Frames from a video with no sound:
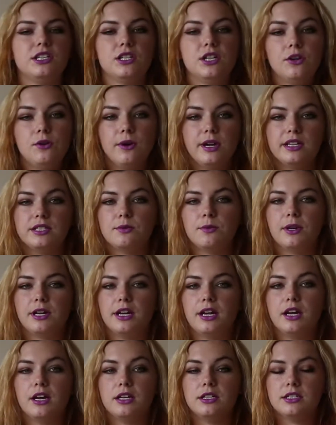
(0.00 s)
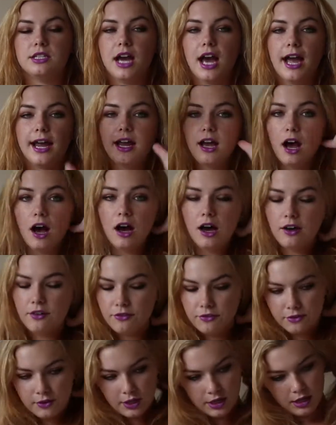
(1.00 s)
do is we're gonna tie off
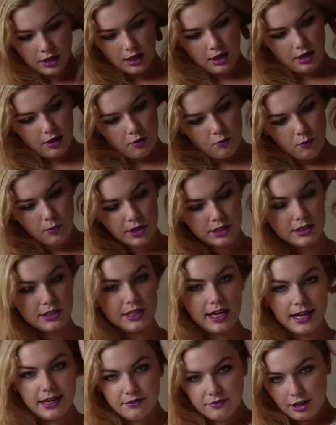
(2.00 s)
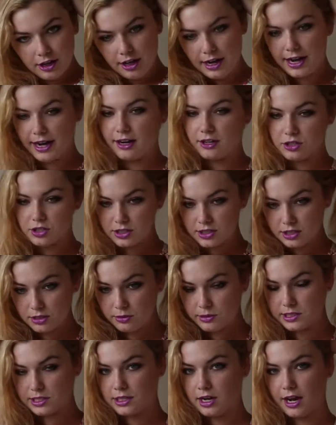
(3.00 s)
one side of our hair just so
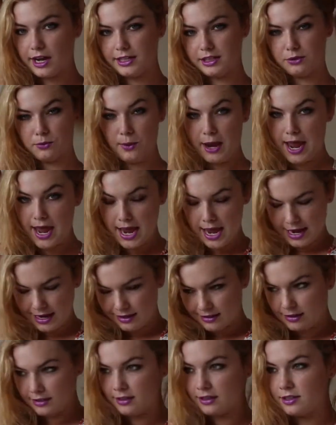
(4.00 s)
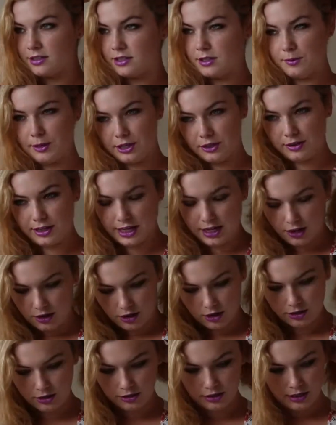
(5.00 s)
it's not in the way, so we don't get it
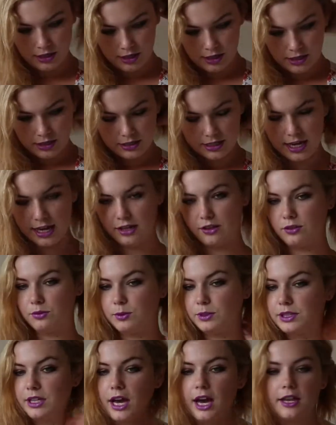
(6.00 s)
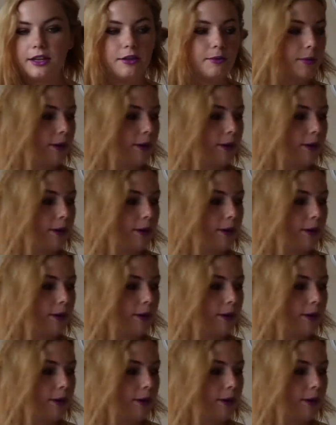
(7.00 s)
all tangled with the other